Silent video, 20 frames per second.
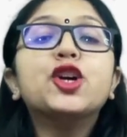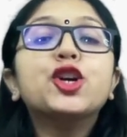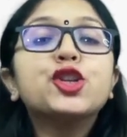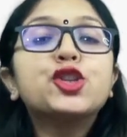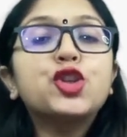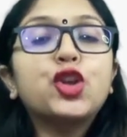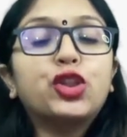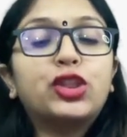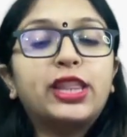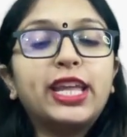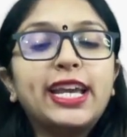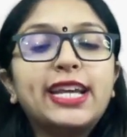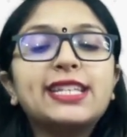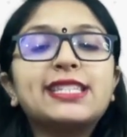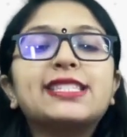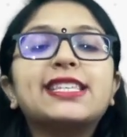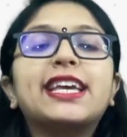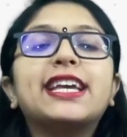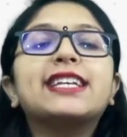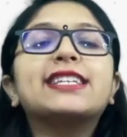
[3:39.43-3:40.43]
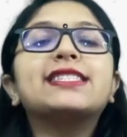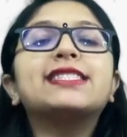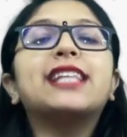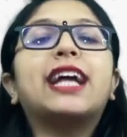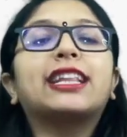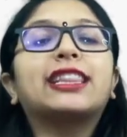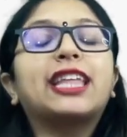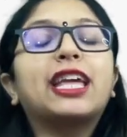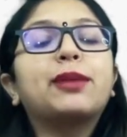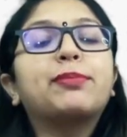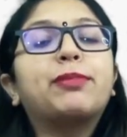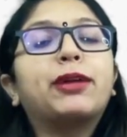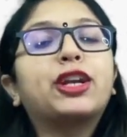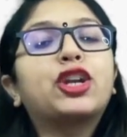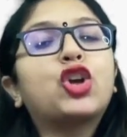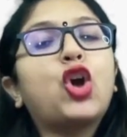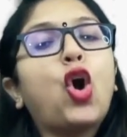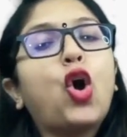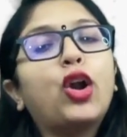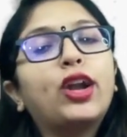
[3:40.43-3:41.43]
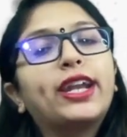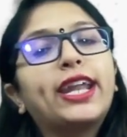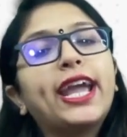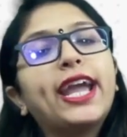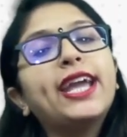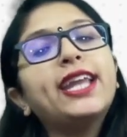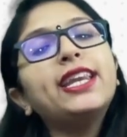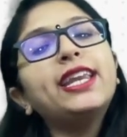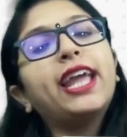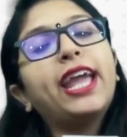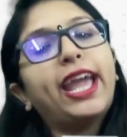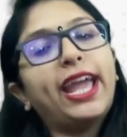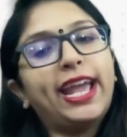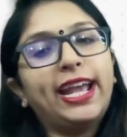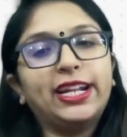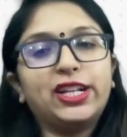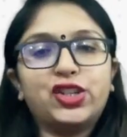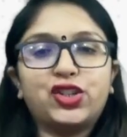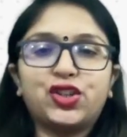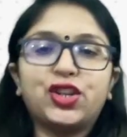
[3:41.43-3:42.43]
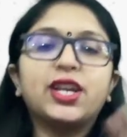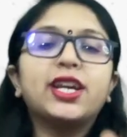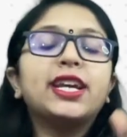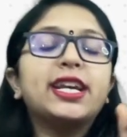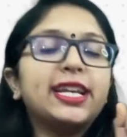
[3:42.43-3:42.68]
So this is nothing but called an edge.